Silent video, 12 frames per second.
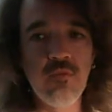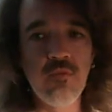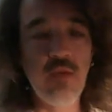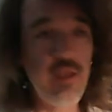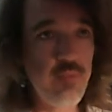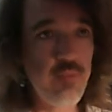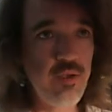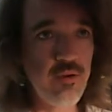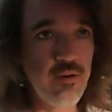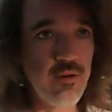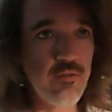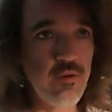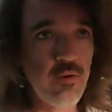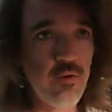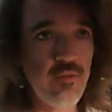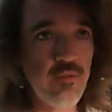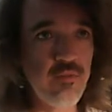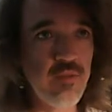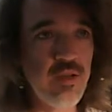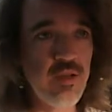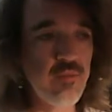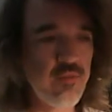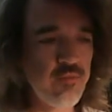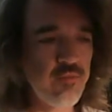NPR for quite some time,
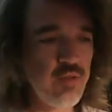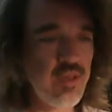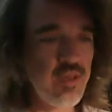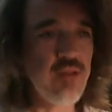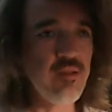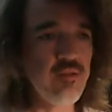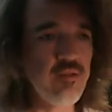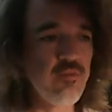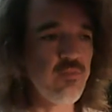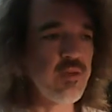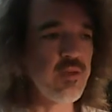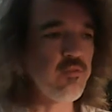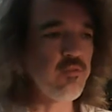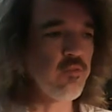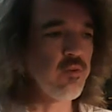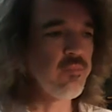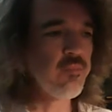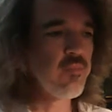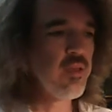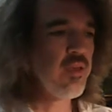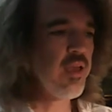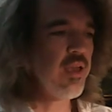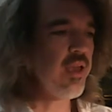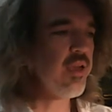so I really had a lot of respect for him.
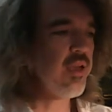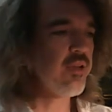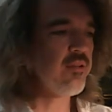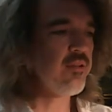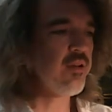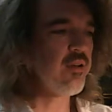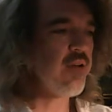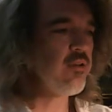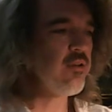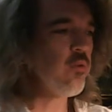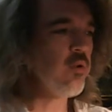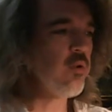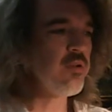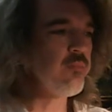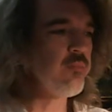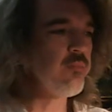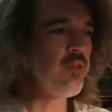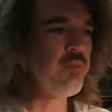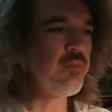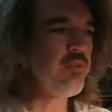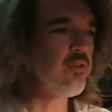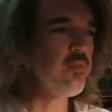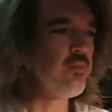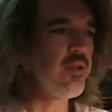And I don't know what compelled me
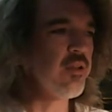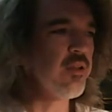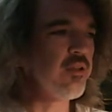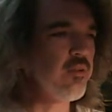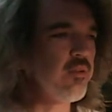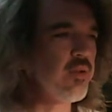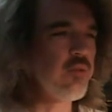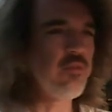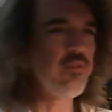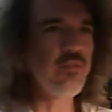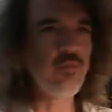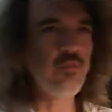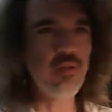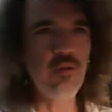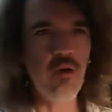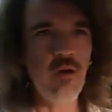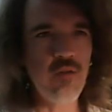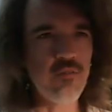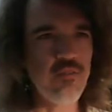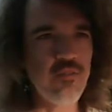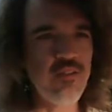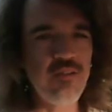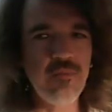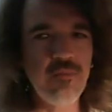to, but like when I was in this really awful
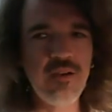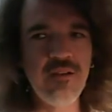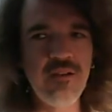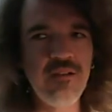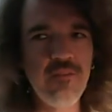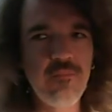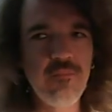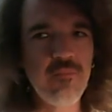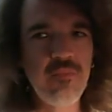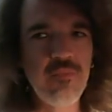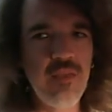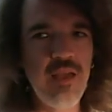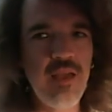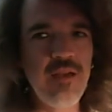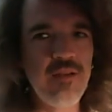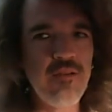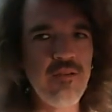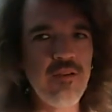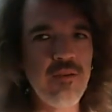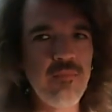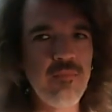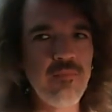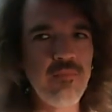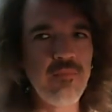state of mind, and
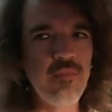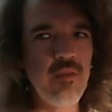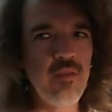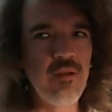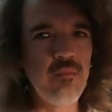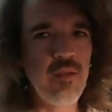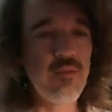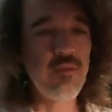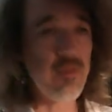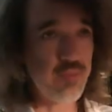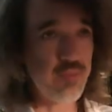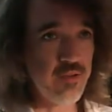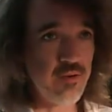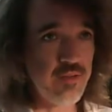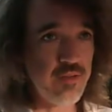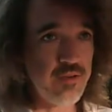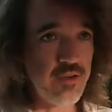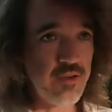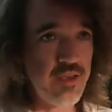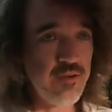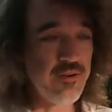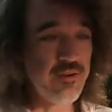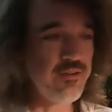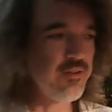and not being all that
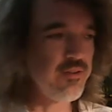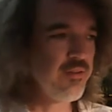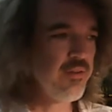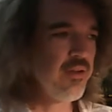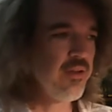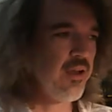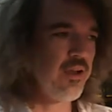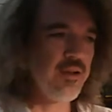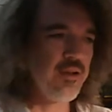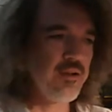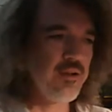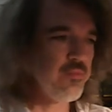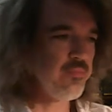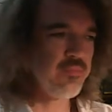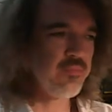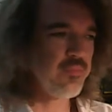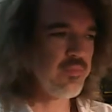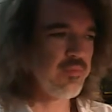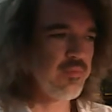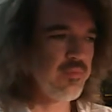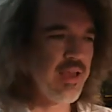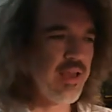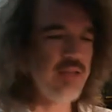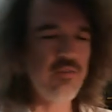coherent, um, I
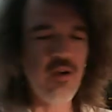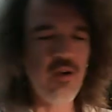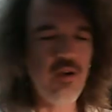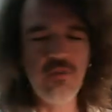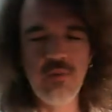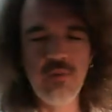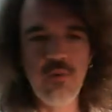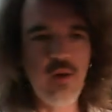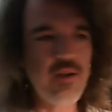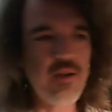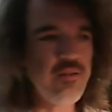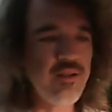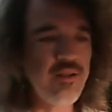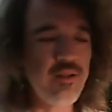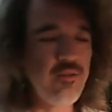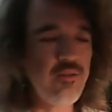hadn't talked to him in a while, and I